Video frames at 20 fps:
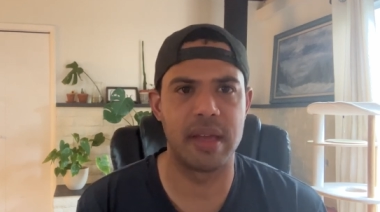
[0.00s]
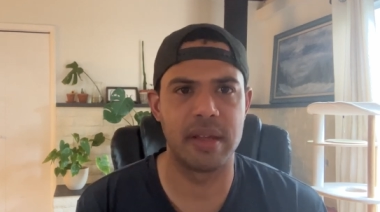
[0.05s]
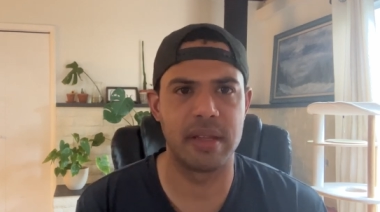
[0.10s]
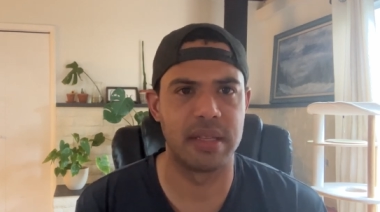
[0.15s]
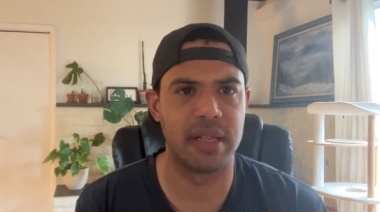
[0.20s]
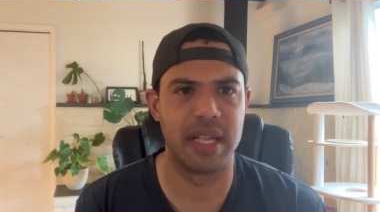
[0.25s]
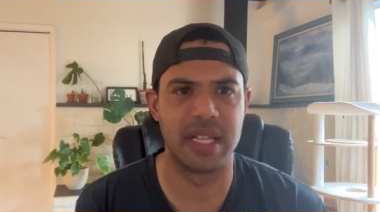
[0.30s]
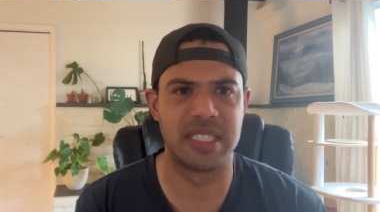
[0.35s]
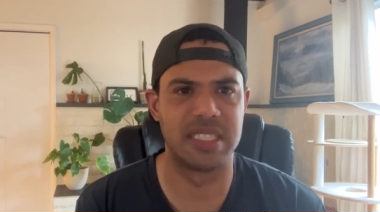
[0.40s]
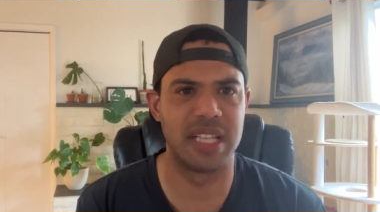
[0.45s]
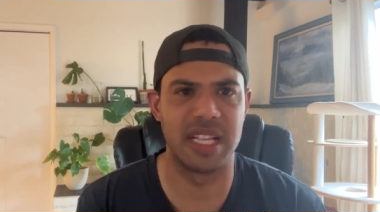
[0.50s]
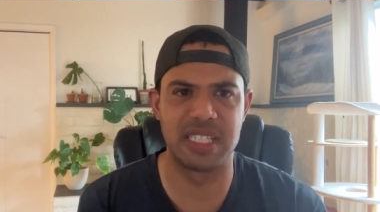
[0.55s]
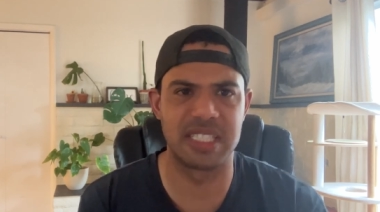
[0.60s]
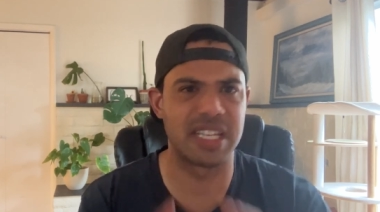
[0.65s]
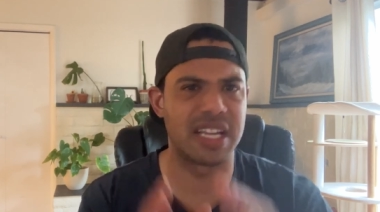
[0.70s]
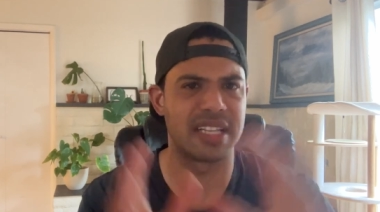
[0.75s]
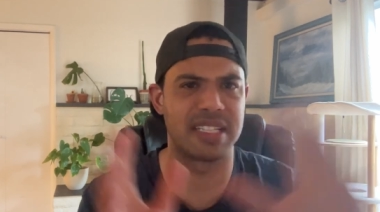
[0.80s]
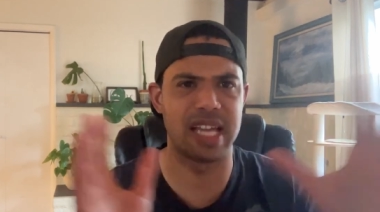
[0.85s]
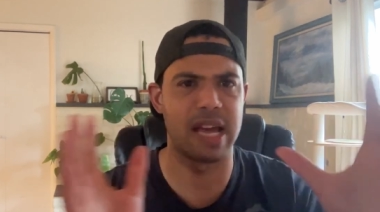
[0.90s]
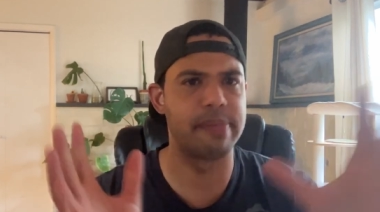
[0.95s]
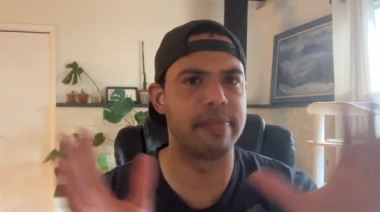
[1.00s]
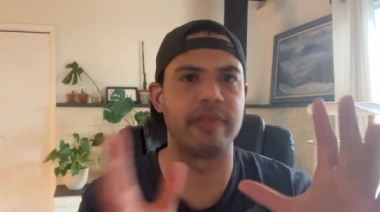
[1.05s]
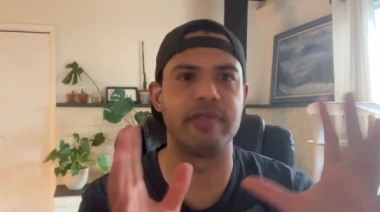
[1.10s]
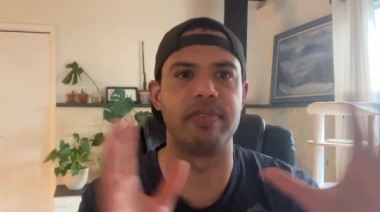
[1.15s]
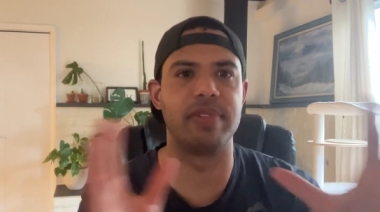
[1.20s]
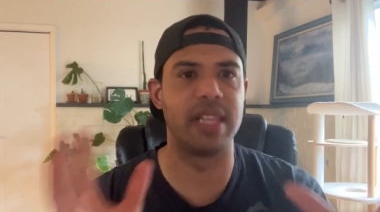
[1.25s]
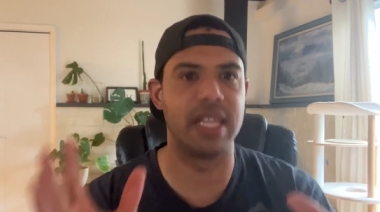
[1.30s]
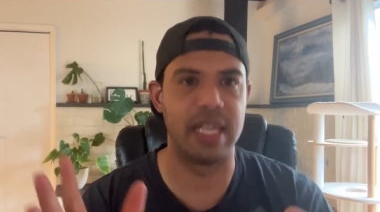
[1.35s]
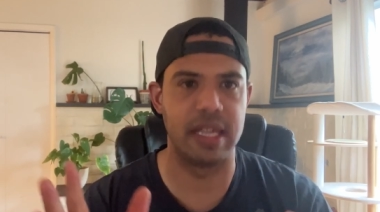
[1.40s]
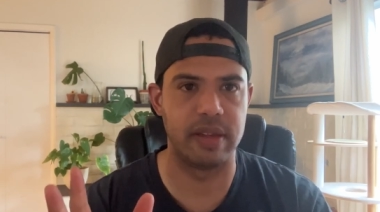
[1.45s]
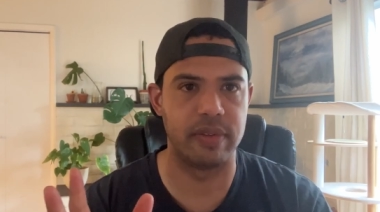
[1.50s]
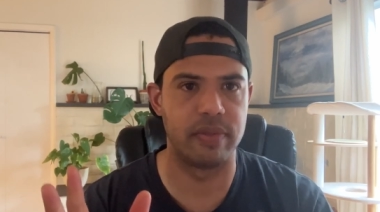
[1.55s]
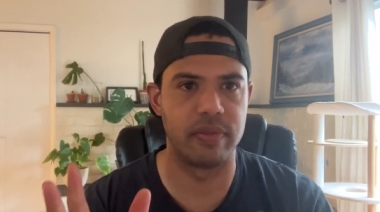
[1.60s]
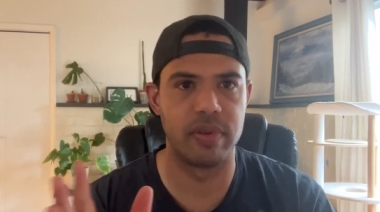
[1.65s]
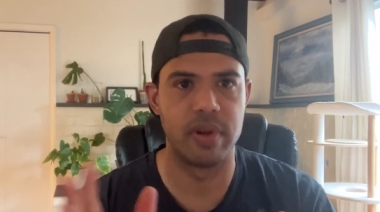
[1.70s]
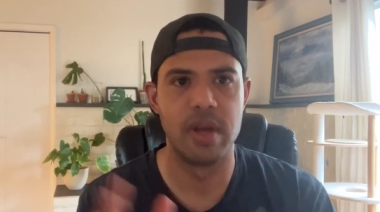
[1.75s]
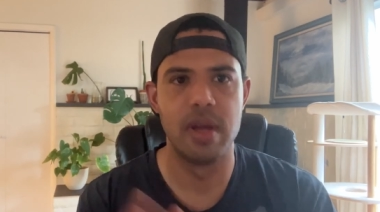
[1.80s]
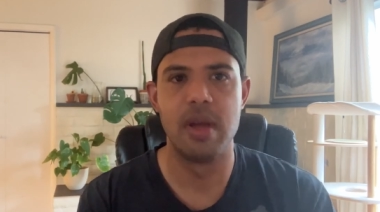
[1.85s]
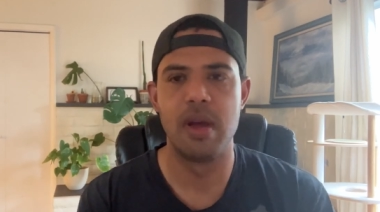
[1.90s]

It's, it's like a type of leave.